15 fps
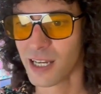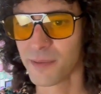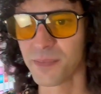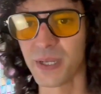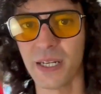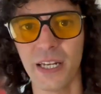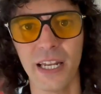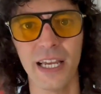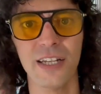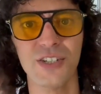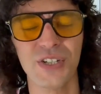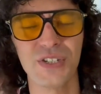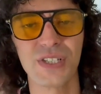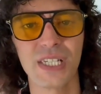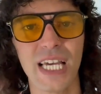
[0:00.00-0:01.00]
being an
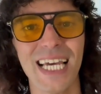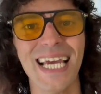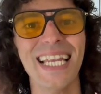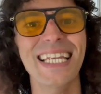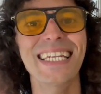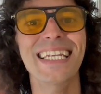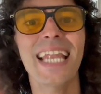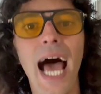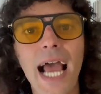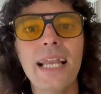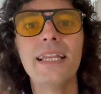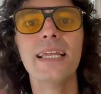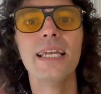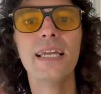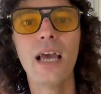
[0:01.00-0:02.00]
ageist.
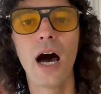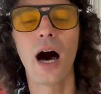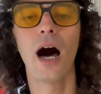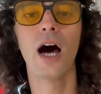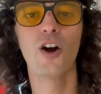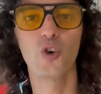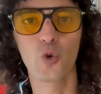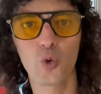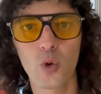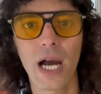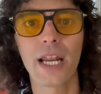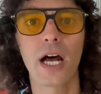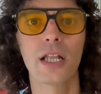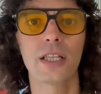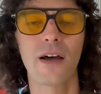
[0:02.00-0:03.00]
90
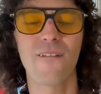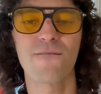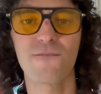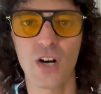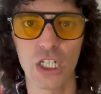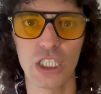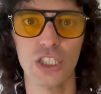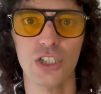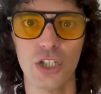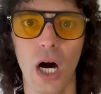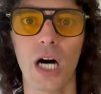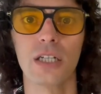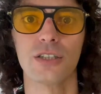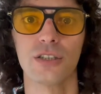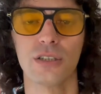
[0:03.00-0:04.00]
right on the fucking
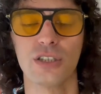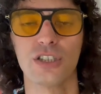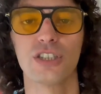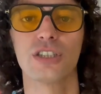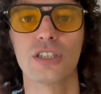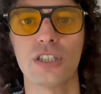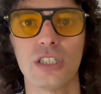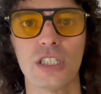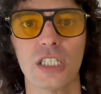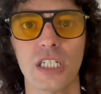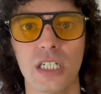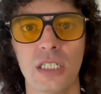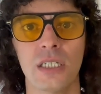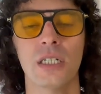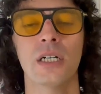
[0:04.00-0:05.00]
dot, dude. Just,
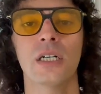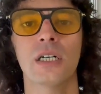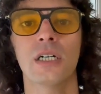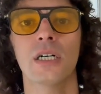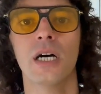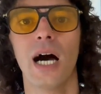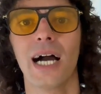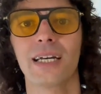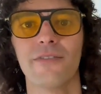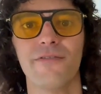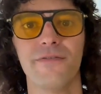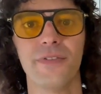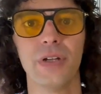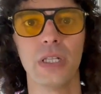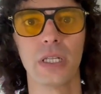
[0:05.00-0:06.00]
oh, I could
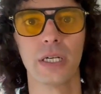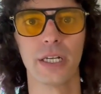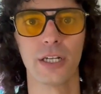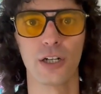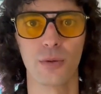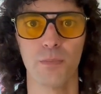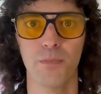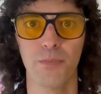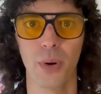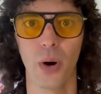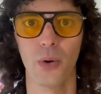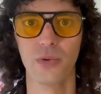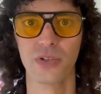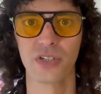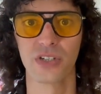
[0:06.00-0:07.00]
feel it in her
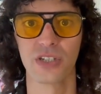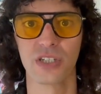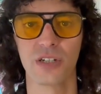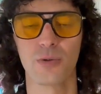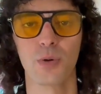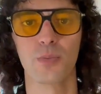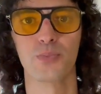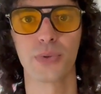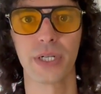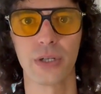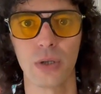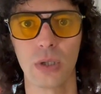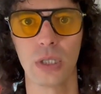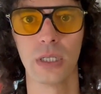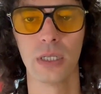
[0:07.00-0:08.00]
bones because they were
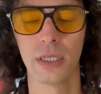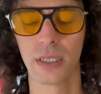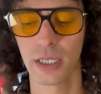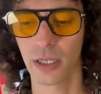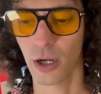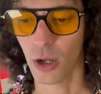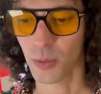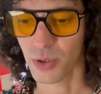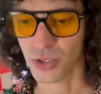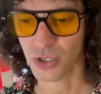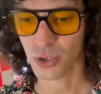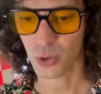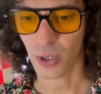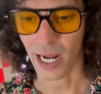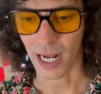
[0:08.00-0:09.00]
brittle and
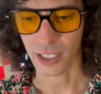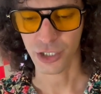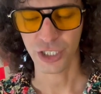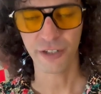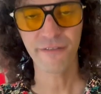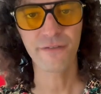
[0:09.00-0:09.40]
almost cracked. She